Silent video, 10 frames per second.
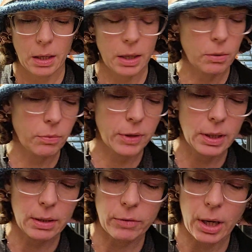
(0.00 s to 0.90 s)
I don't
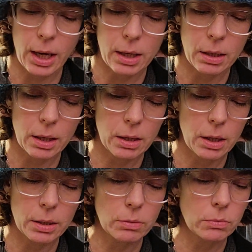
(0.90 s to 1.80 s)
think it ever had,
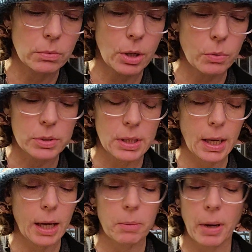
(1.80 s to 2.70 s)
I don't know as it
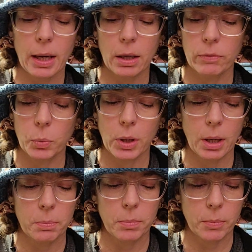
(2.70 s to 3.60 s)
had a back cover when
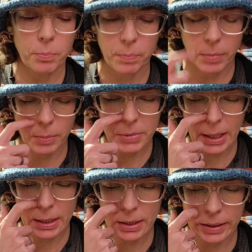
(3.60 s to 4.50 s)
I
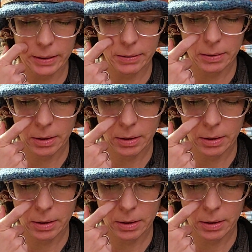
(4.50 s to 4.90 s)
obtained it.